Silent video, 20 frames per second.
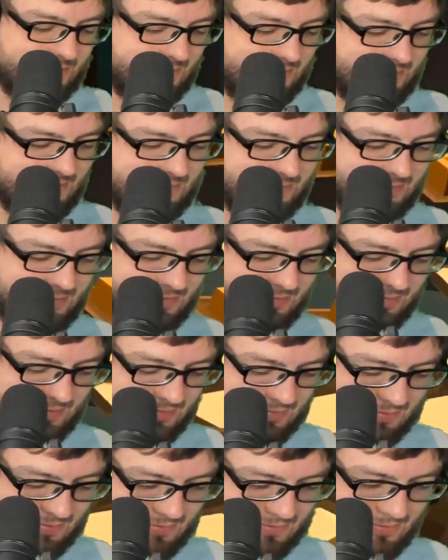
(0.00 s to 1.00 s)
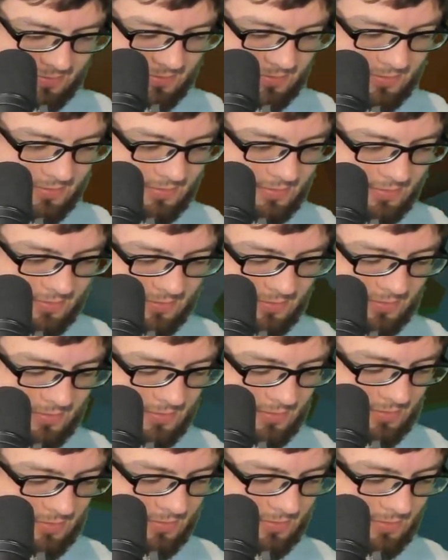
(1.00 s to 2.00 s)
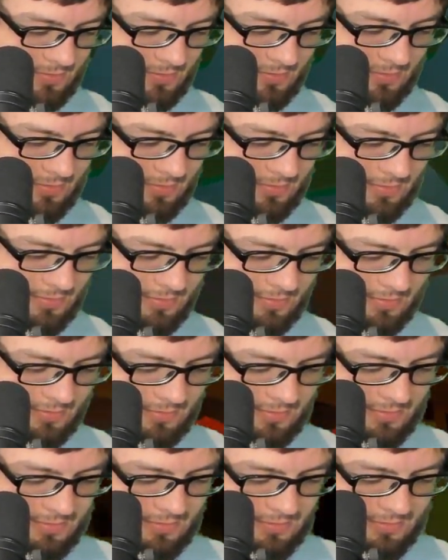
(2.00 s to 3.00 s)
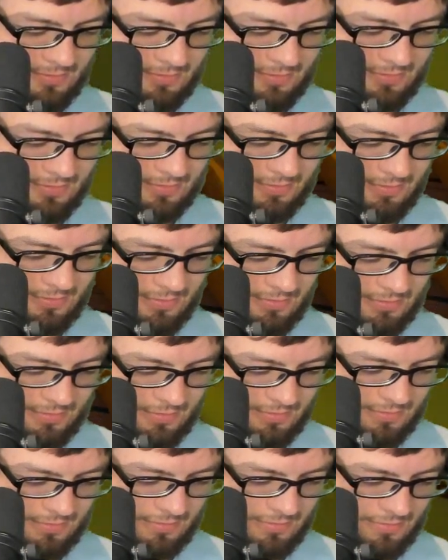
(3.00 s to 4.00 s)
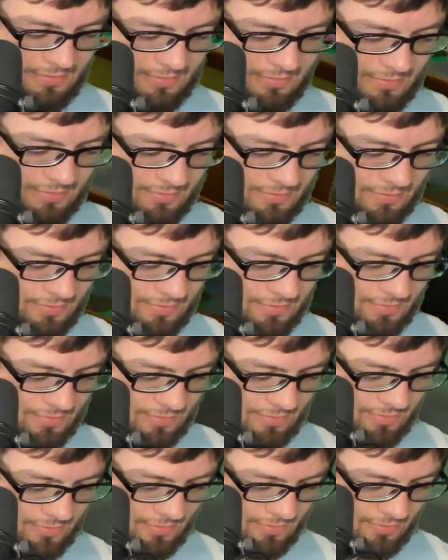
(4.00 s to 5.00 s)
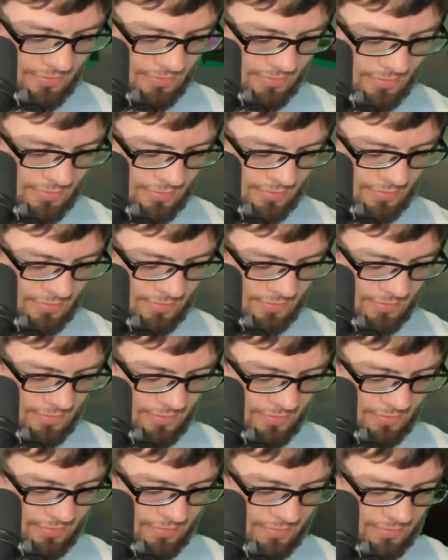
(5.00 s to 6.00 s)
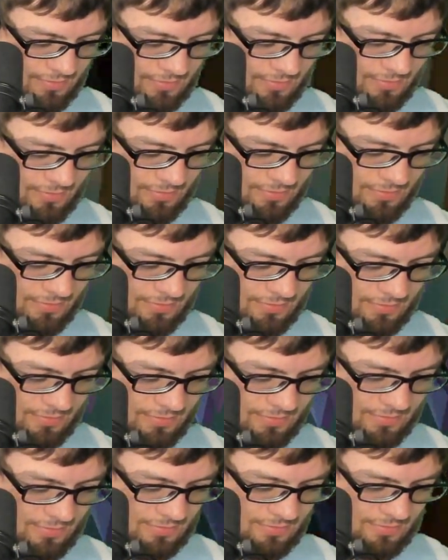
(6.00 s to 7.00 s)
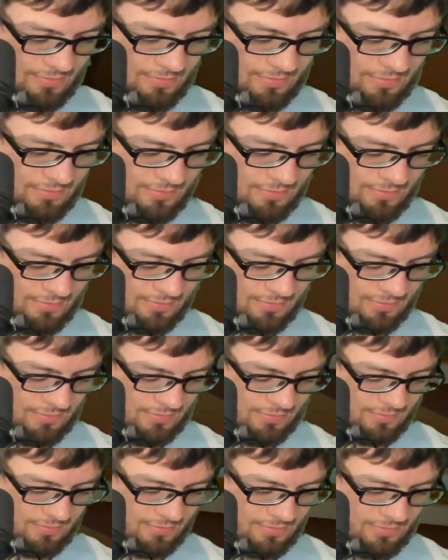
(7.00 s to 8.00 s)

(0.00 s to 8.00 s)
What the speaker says: No words are spoken by the person on screen.